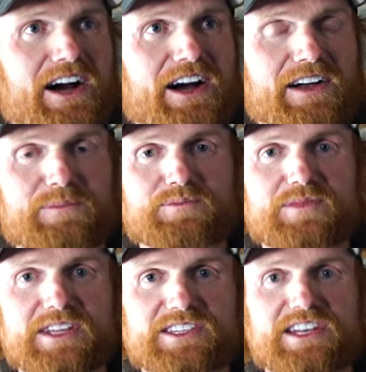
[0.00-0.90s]
uh,
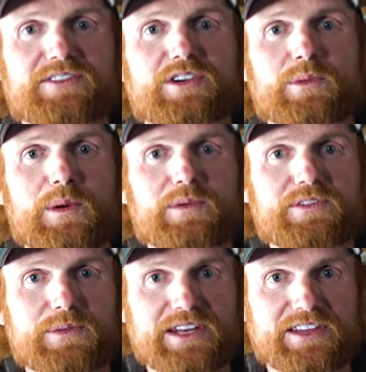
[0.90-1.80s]
it's a difficult moment
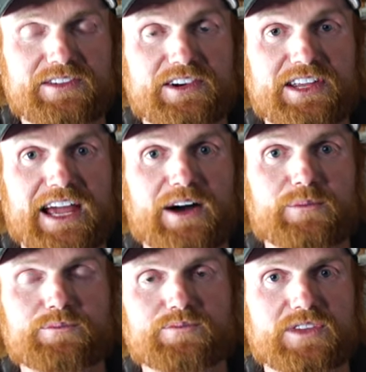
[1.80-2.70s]
for me to even
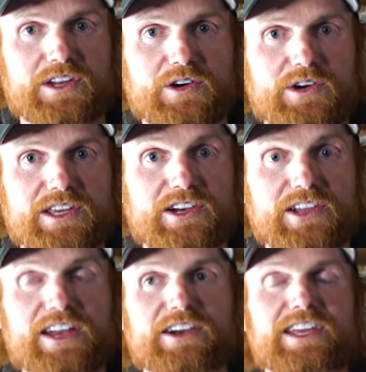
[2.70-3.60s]
recount, you know, a year
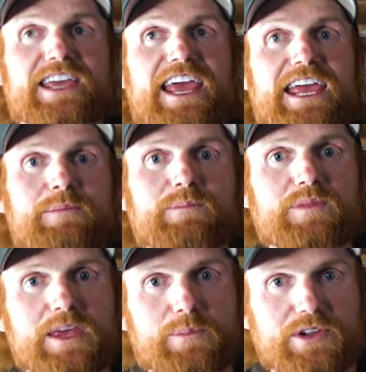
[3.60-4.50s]
later. He came,
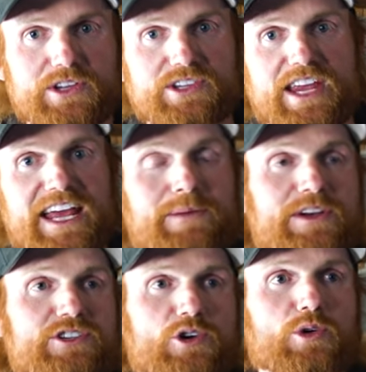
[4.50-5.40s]
he put his hand on
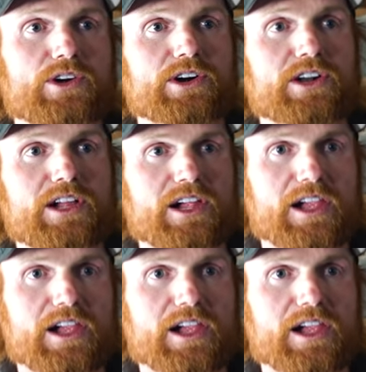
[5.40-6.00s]
my shoulder.